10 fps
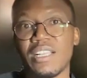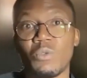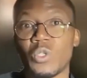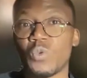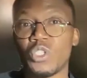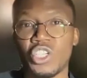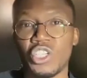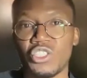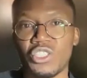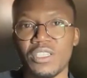that was what
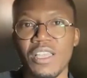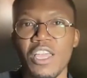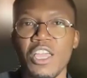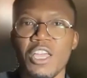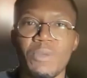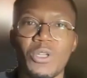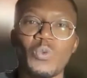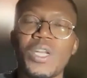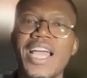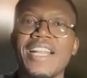changed it. Because
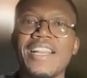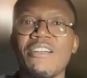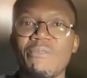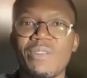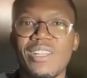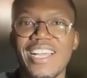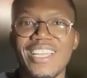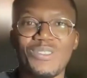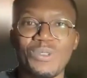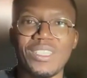what I now
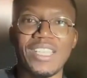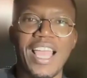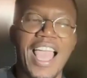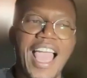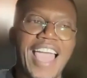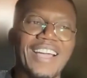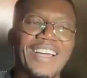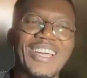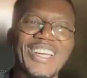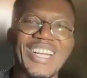realized was I
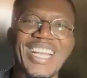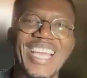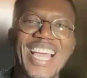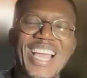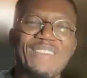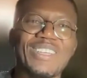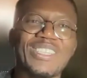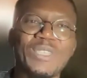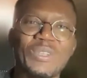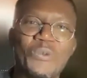could, because
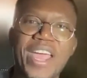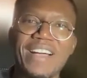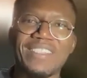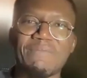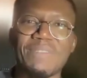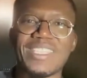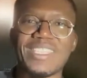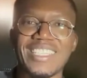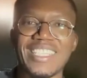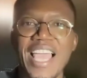it was a warehousing
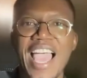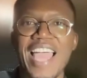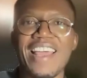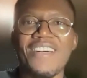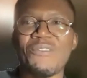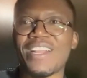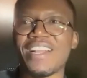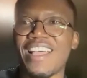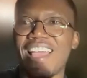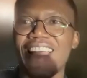business, and I went
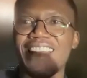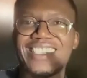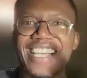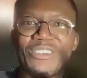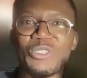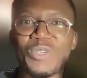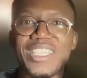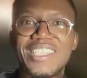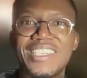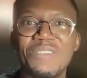and had a secondary
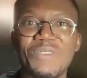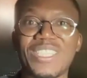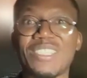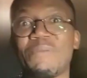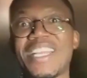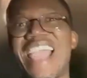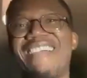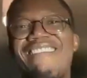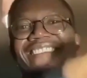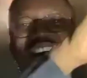deal with somebody
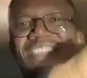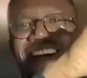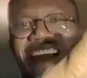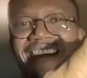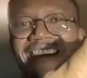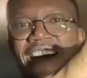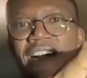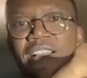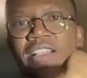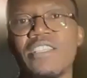around that area,
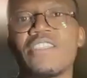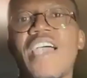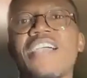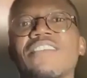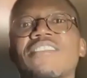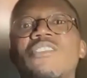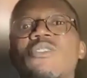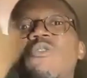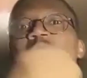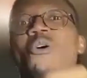so I could
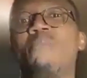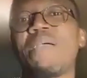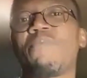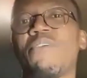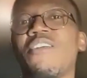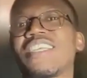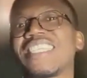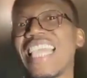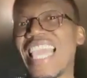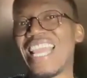store my products
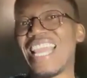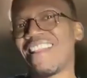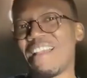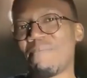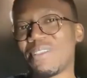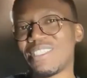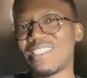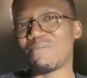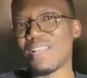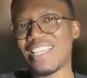in that
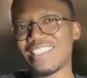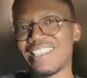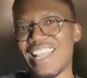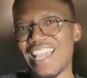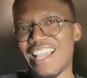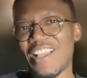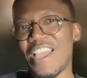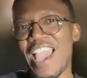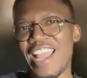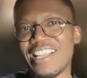person's place, like,
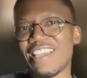and